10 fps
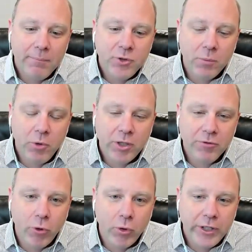So I'm looking
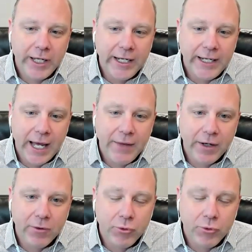forward to getting down
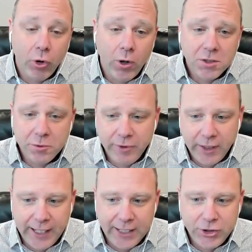there. It was an awesome
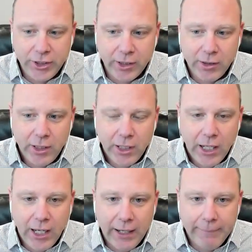event last year.
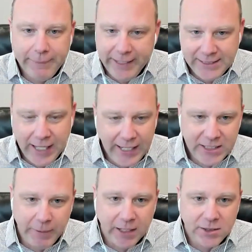It's not
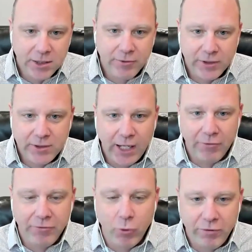expensive. It's
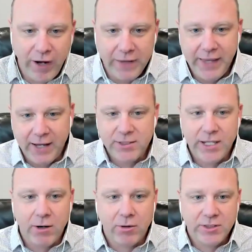not $4,000 or
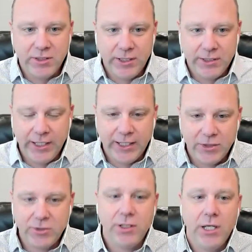$5,000
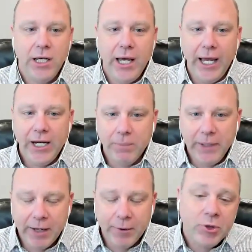tickets, and you'll be
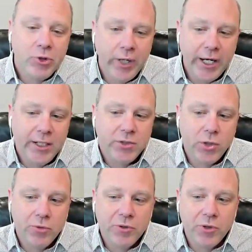there with 2 days.
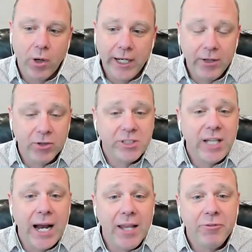So if you're on either
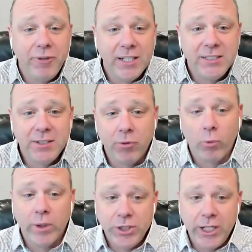side of the fence of
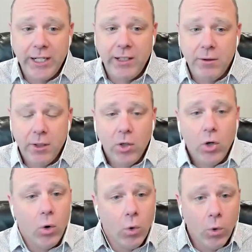originating
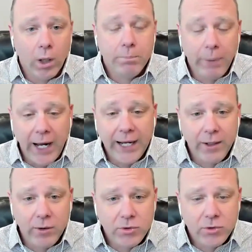or buying
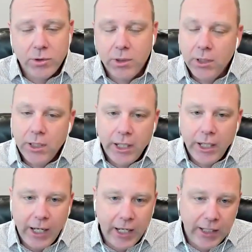notes,
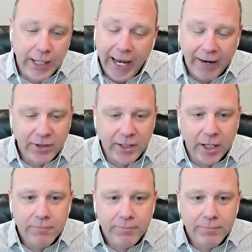you have to go.